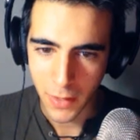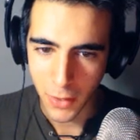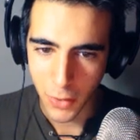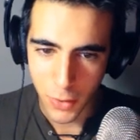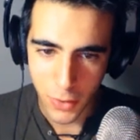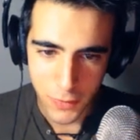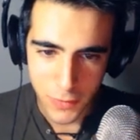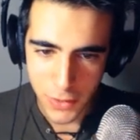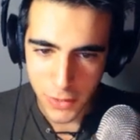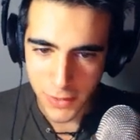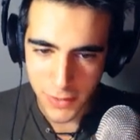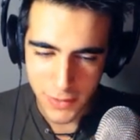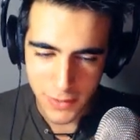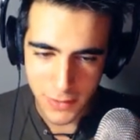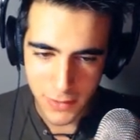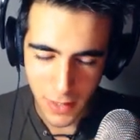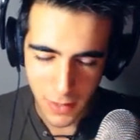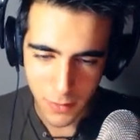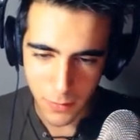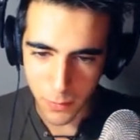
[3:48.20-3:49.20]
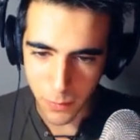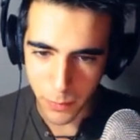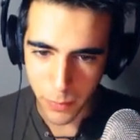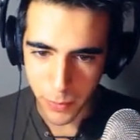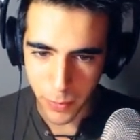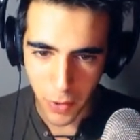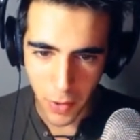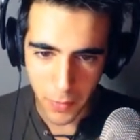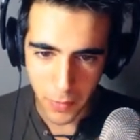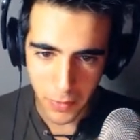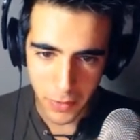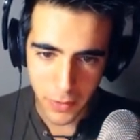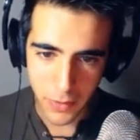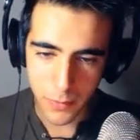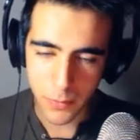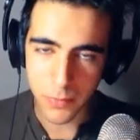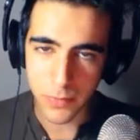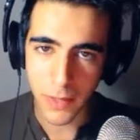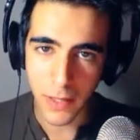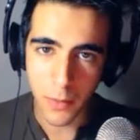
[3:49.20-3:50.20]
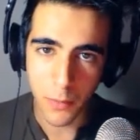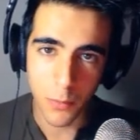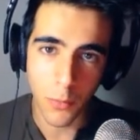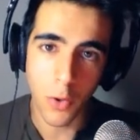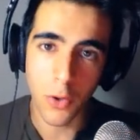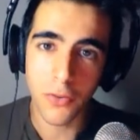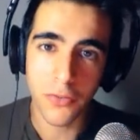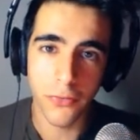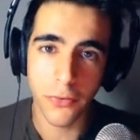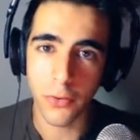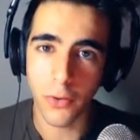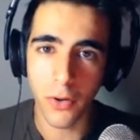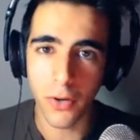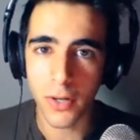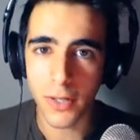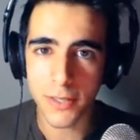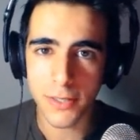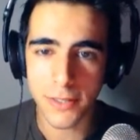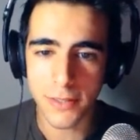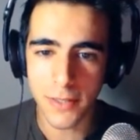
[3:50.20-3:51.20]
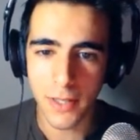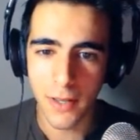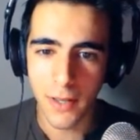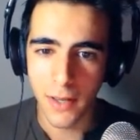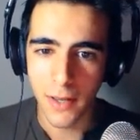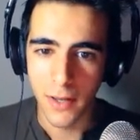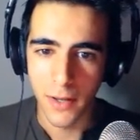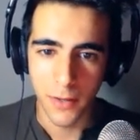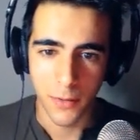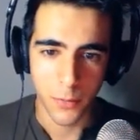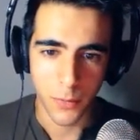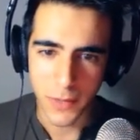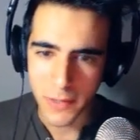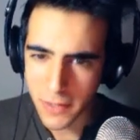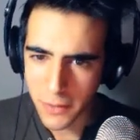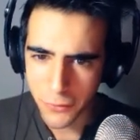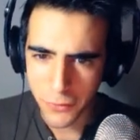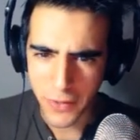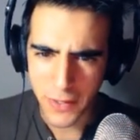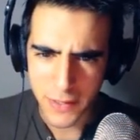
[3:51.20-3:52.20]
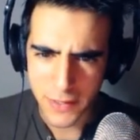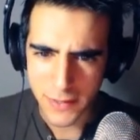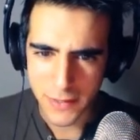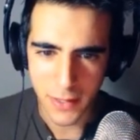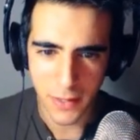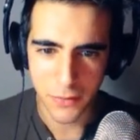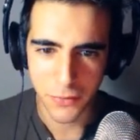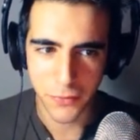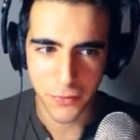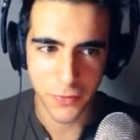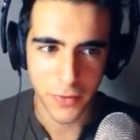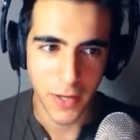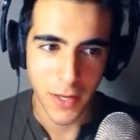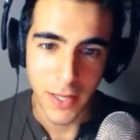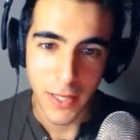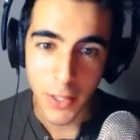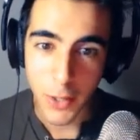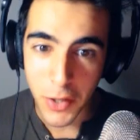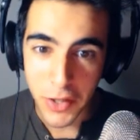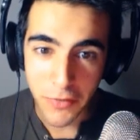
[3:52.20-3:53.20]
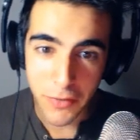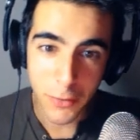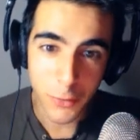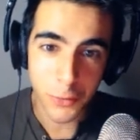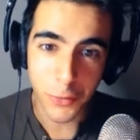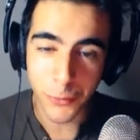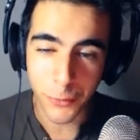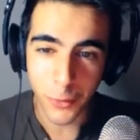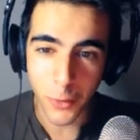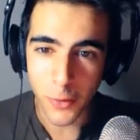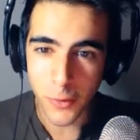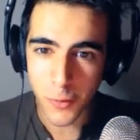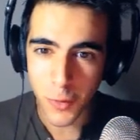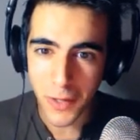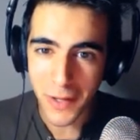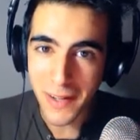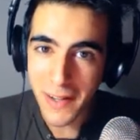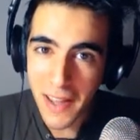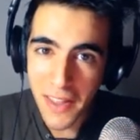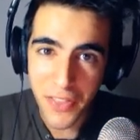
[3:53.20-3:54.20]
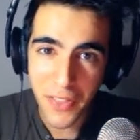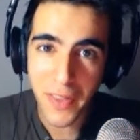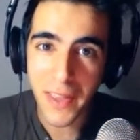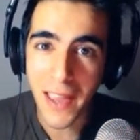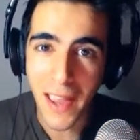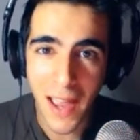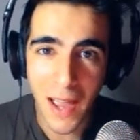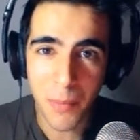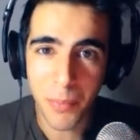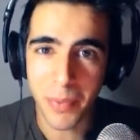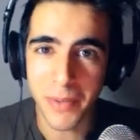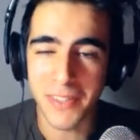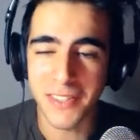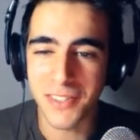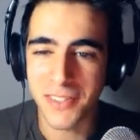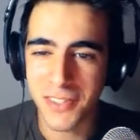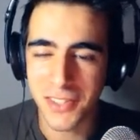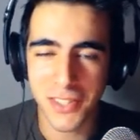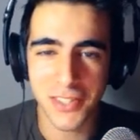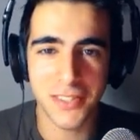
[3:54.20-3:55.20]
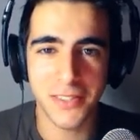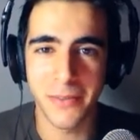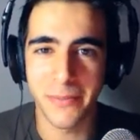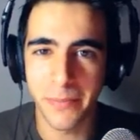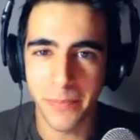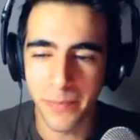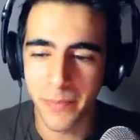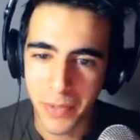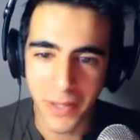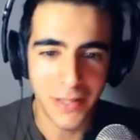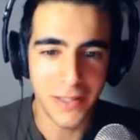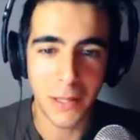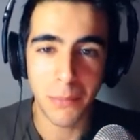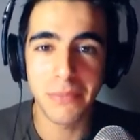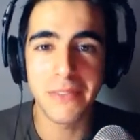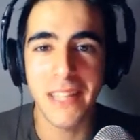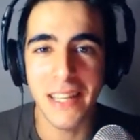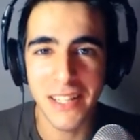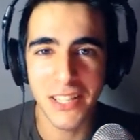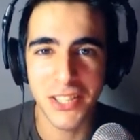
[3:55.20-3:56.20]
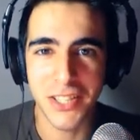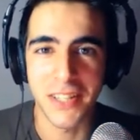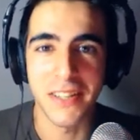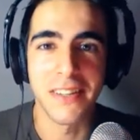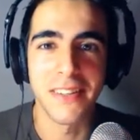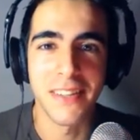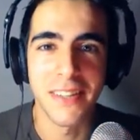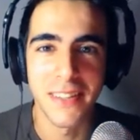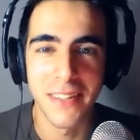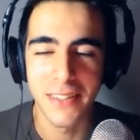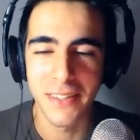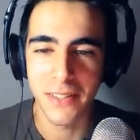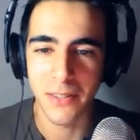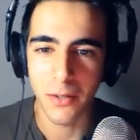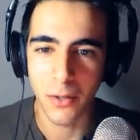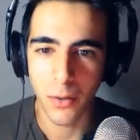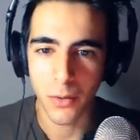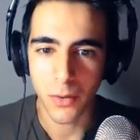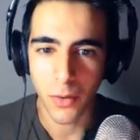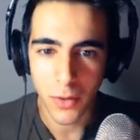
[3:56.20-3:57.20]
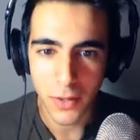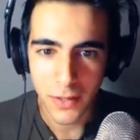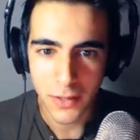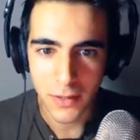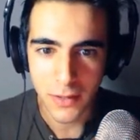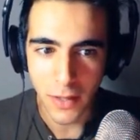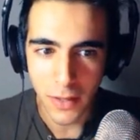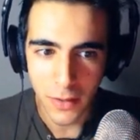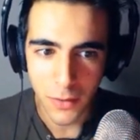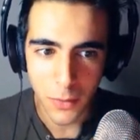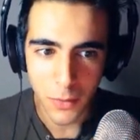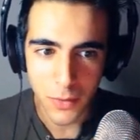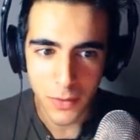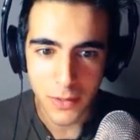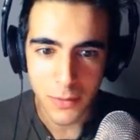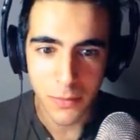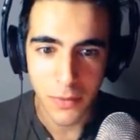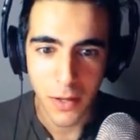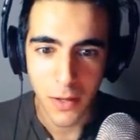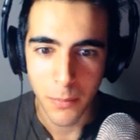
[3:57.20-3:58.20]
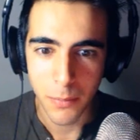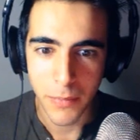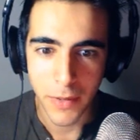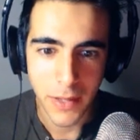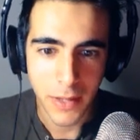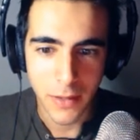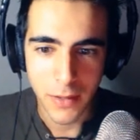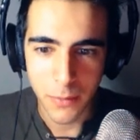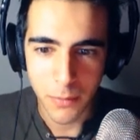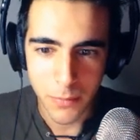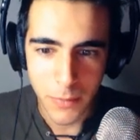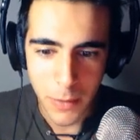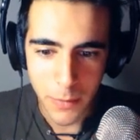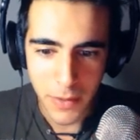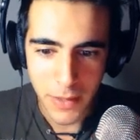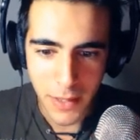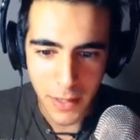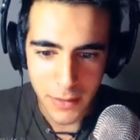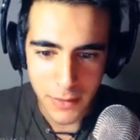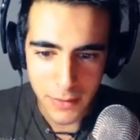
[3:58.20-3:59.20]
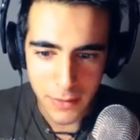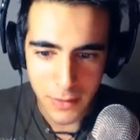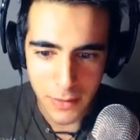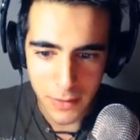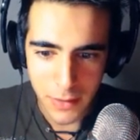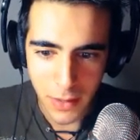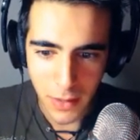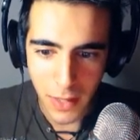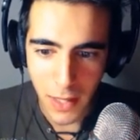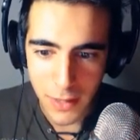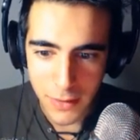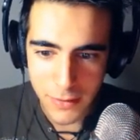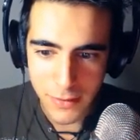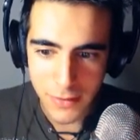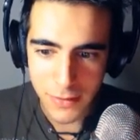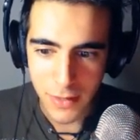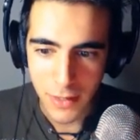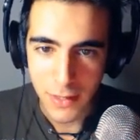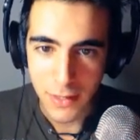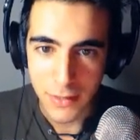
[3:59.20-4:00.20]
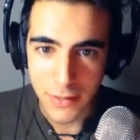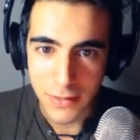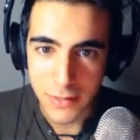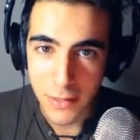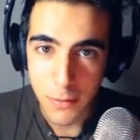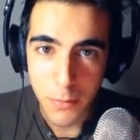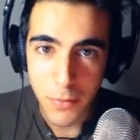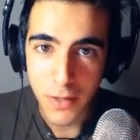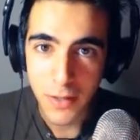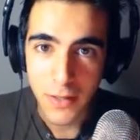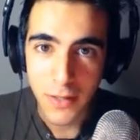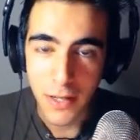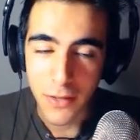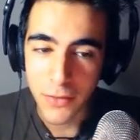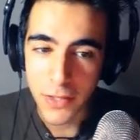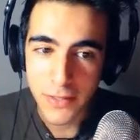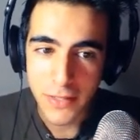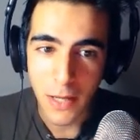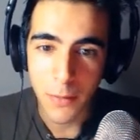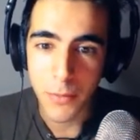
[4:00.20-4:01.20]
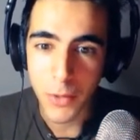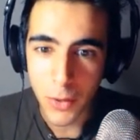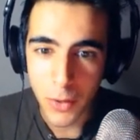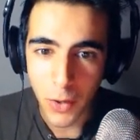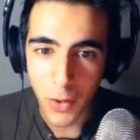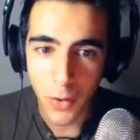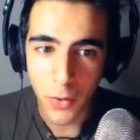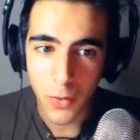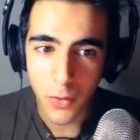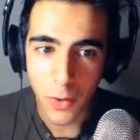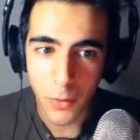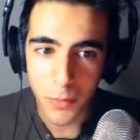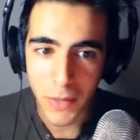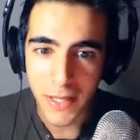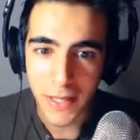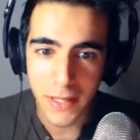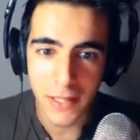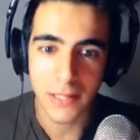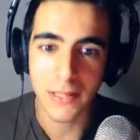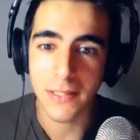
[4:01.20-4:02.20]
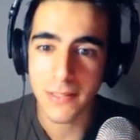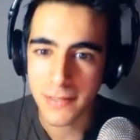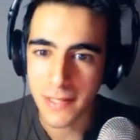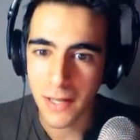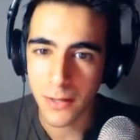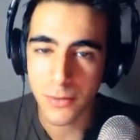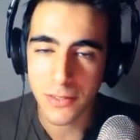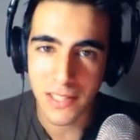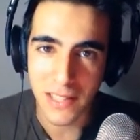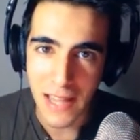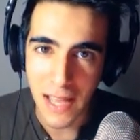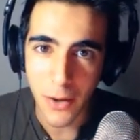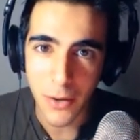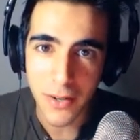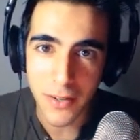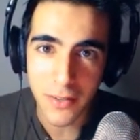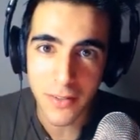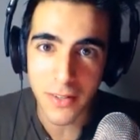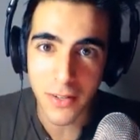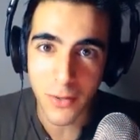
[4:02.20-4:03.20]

He could have just done probably, like, more floors with different stuff. He could even do floors where nothing happens, just to build up tension, you know, or, you know, make, maybe get the lights dimmer every time you go or making the sounds louder